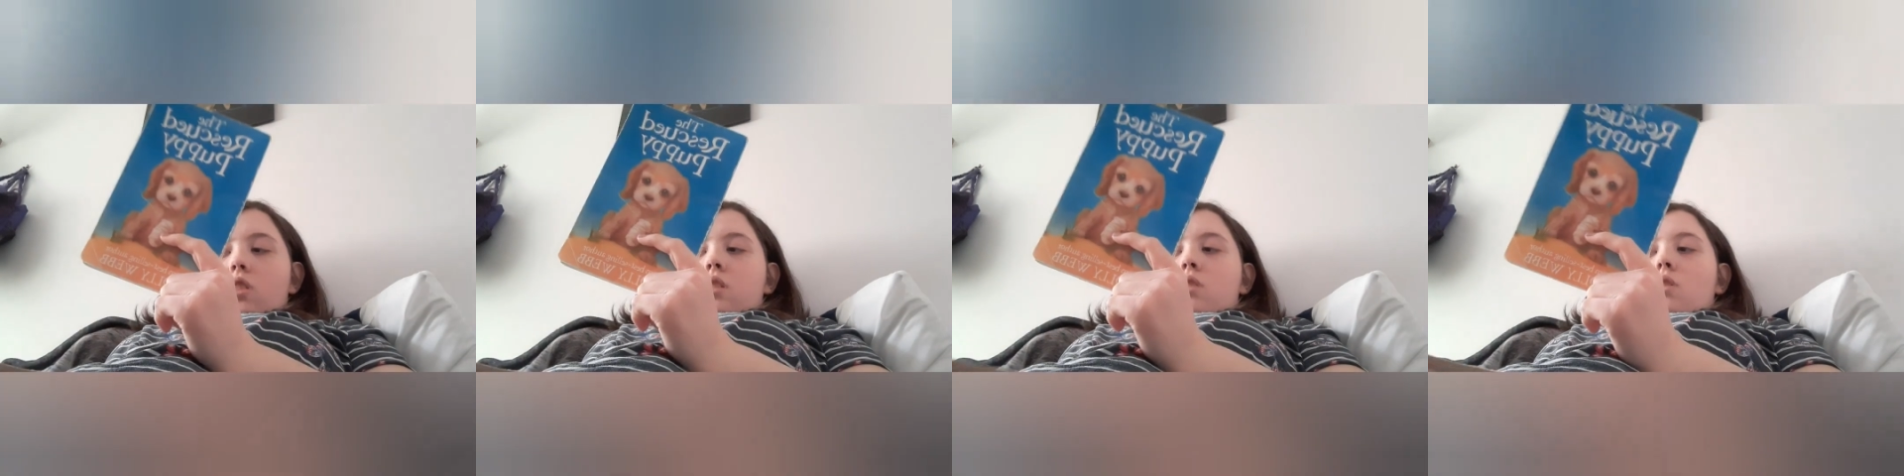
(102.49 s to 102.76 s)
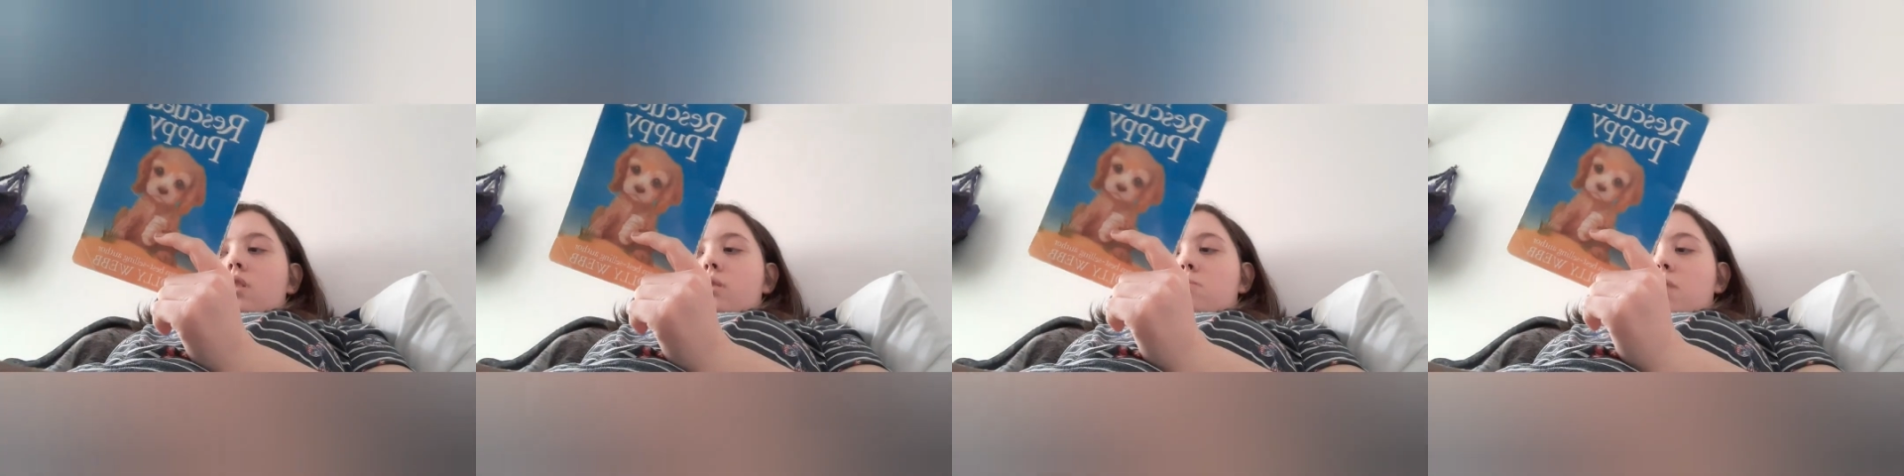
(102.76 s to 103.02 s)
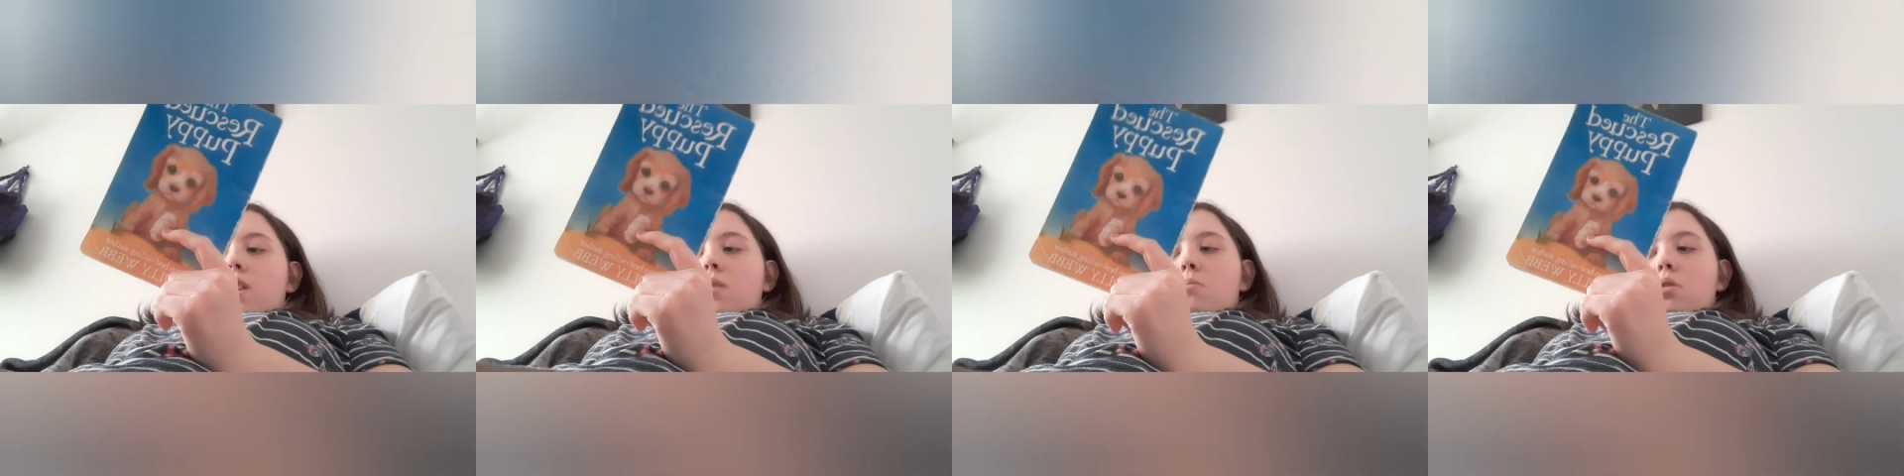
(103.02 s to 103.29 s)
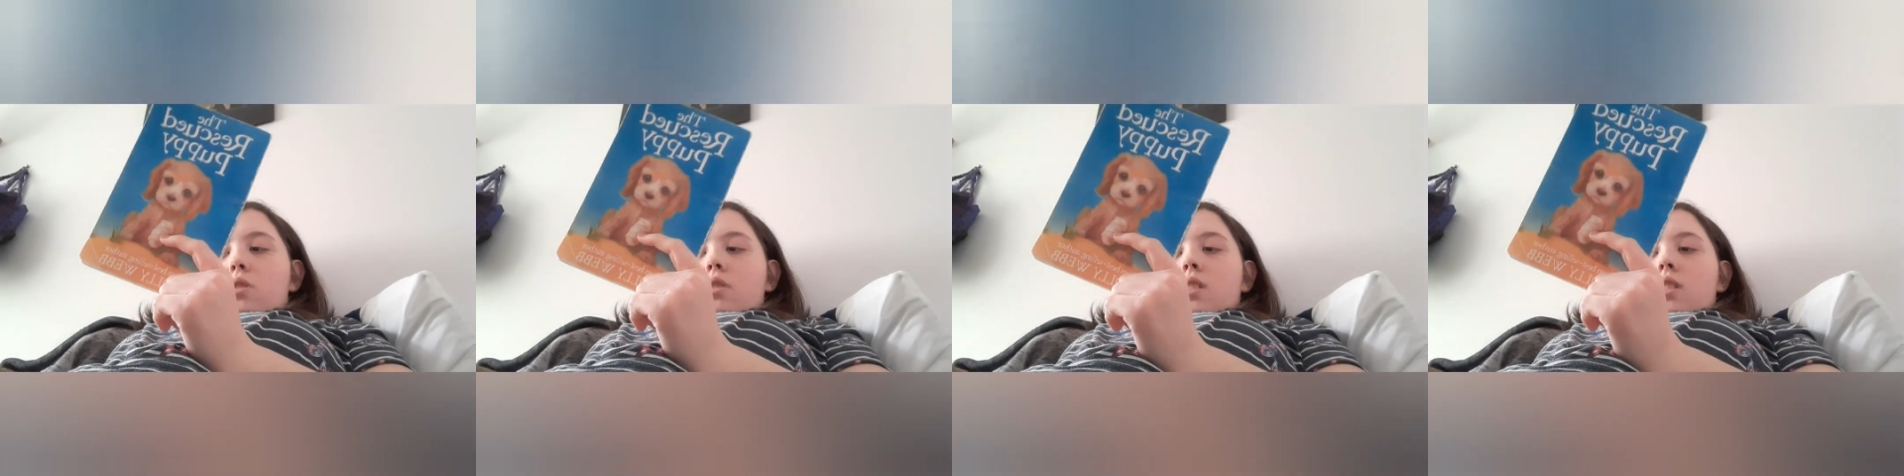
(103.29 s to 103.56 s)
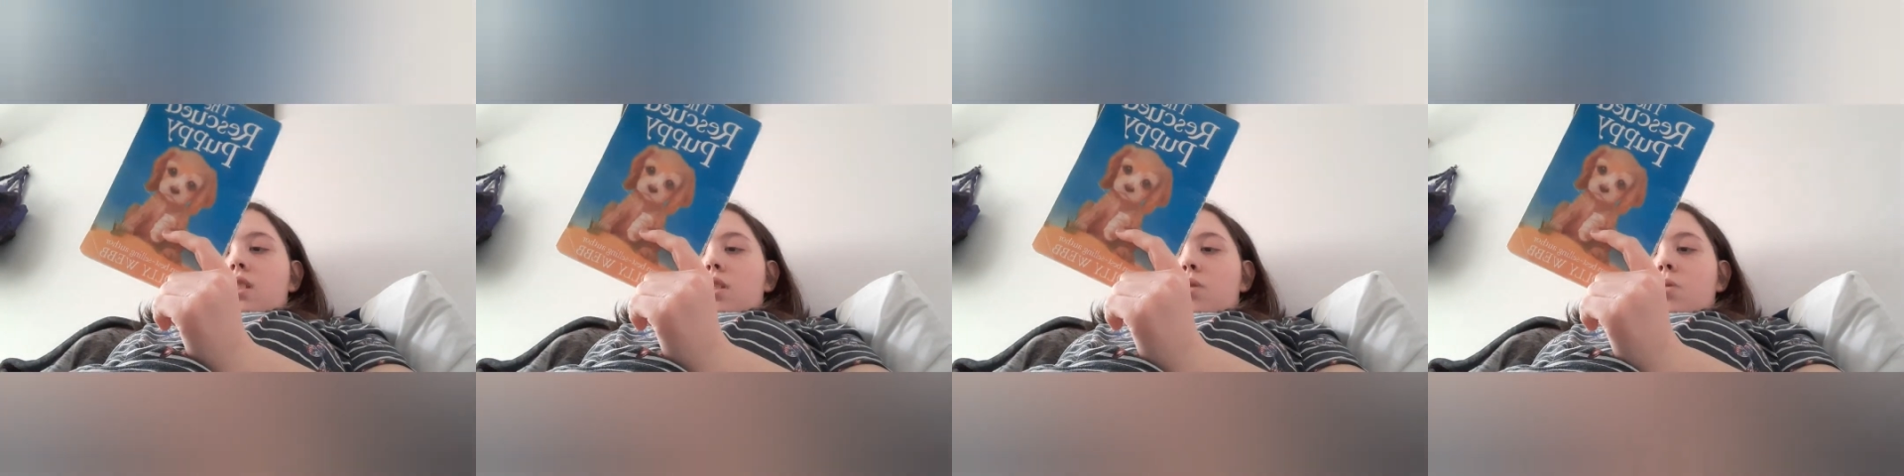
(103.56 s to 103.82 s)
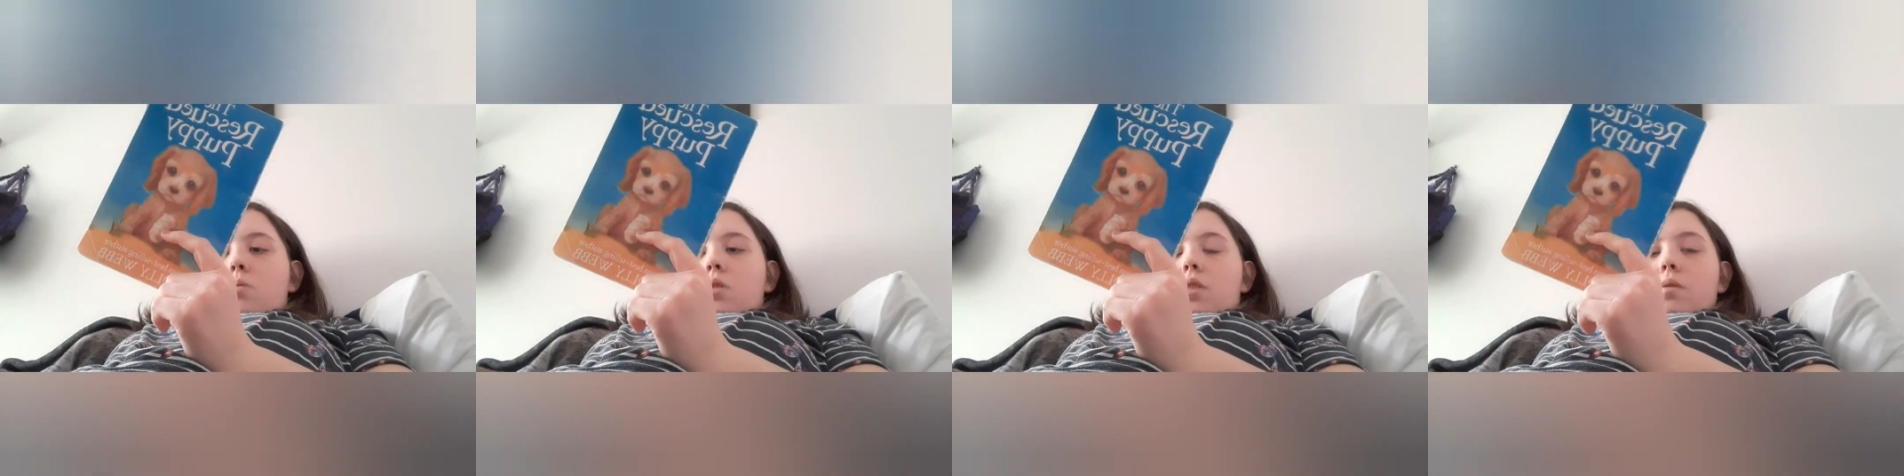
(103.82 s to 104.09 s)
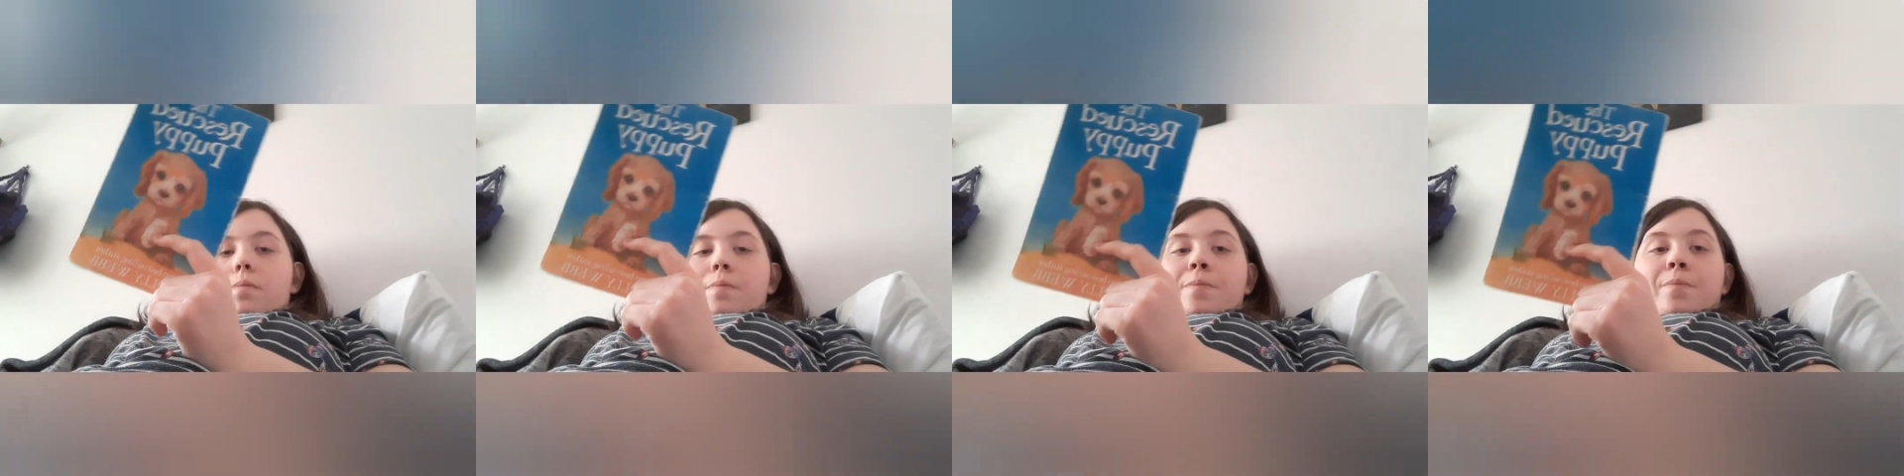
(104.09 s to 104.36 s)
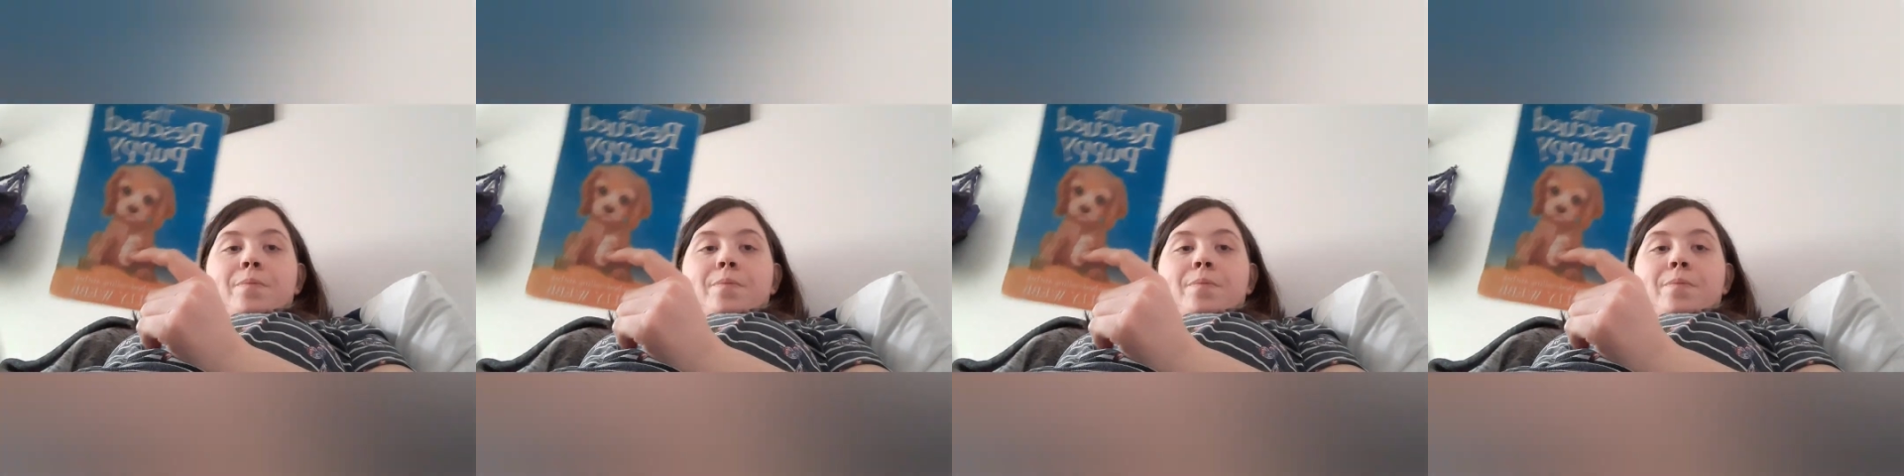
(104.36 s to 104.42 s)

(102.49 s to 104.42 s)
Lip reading: There's not as many books in this one.